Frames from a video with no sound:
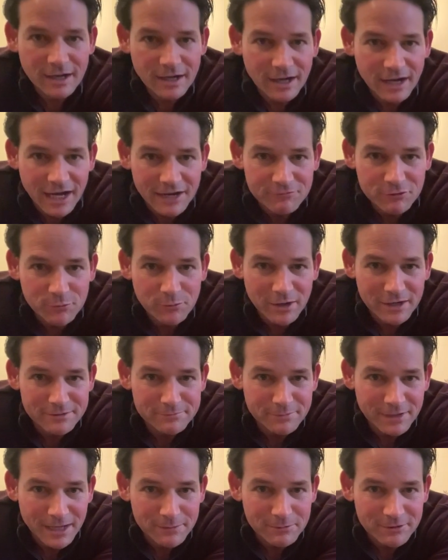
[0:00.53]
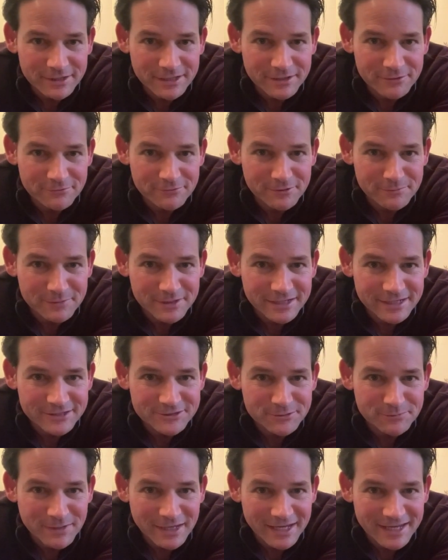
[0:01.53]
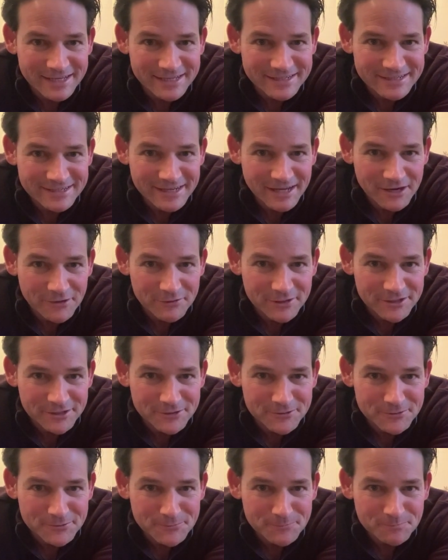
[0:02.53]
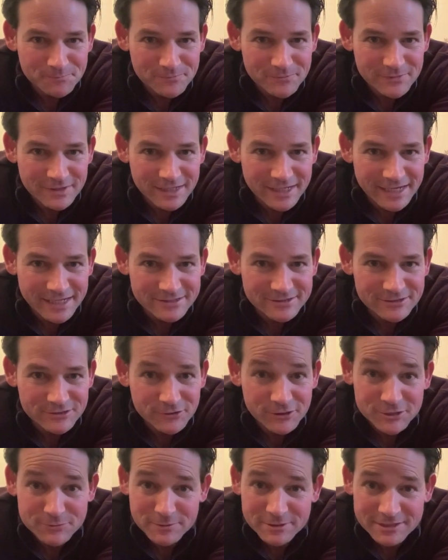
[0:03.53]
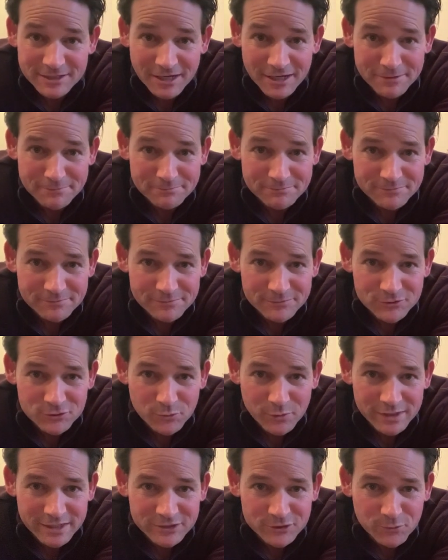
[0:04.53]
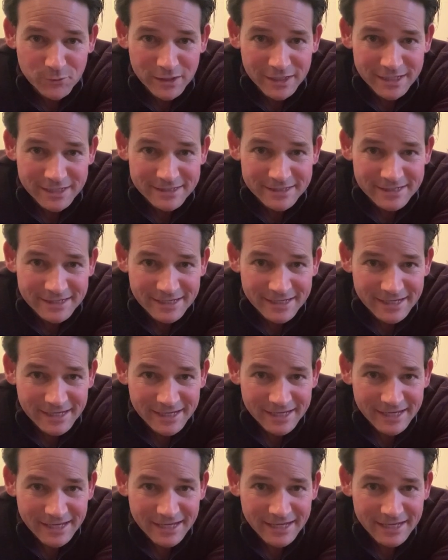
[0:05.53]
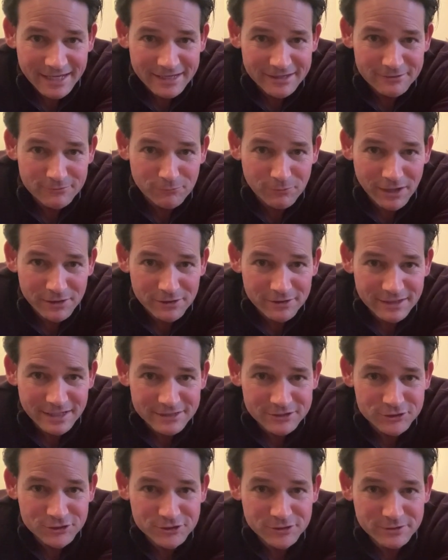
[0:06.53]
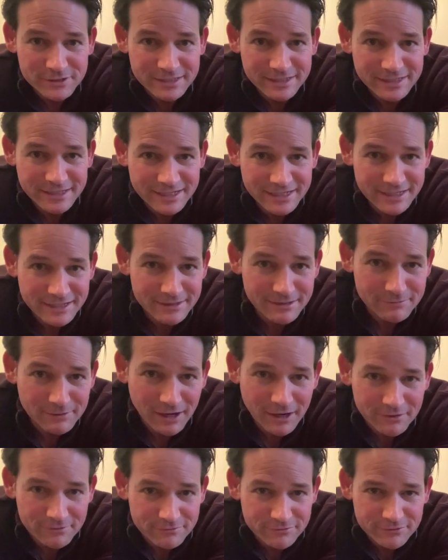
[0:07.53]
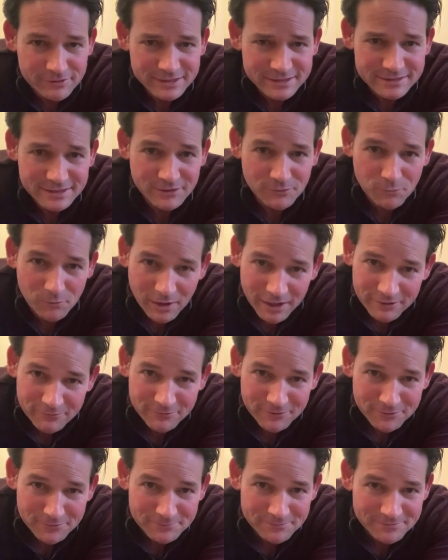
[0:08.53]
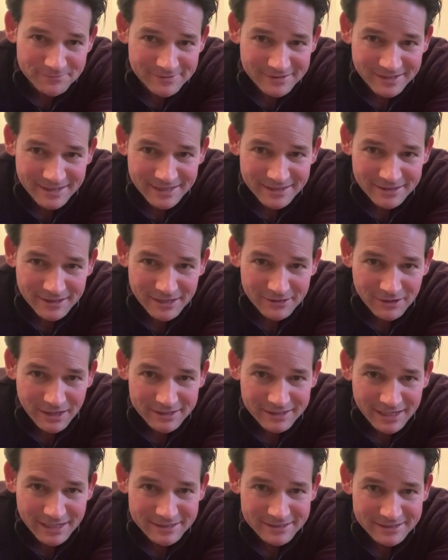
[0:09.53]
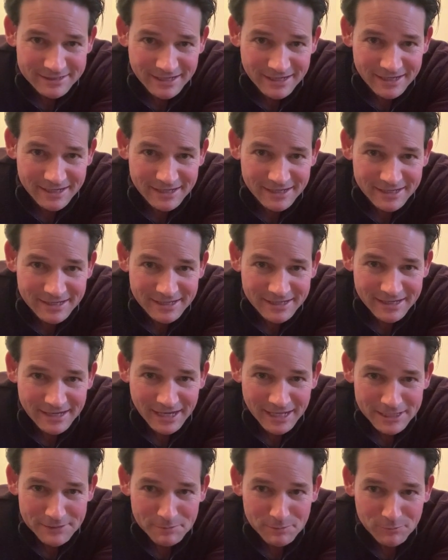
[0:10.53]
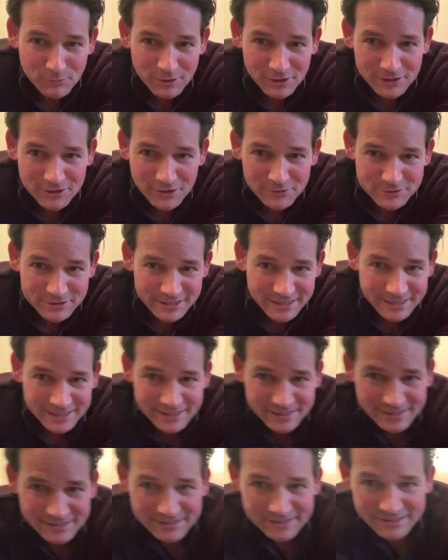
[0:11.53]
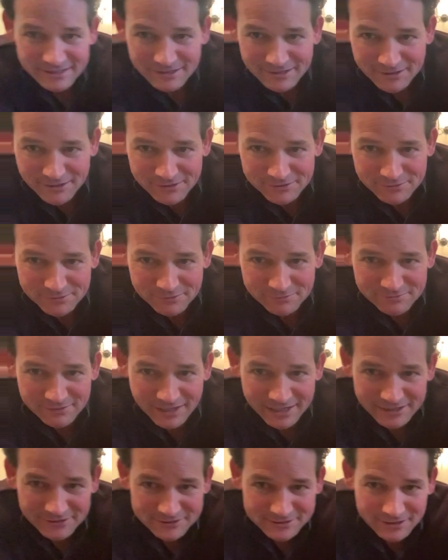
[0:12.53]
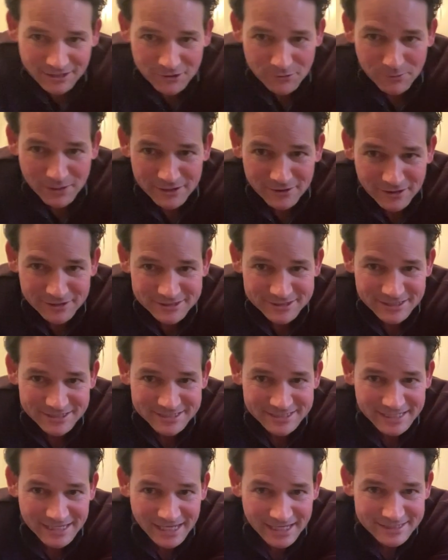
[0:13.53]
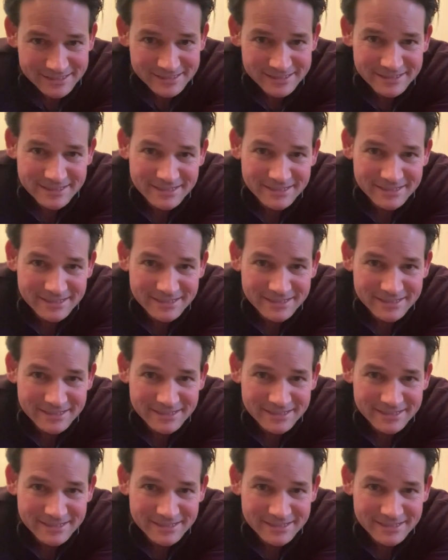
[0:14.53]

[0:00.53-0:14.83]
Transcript: Hi everyone, Pablo here from Unique Japan. How are you? It's Christmas time, 2020, and rather than shooting in our freezing white room, I thought I'd get a little bit more cozy, although the fire is not quite on just yet,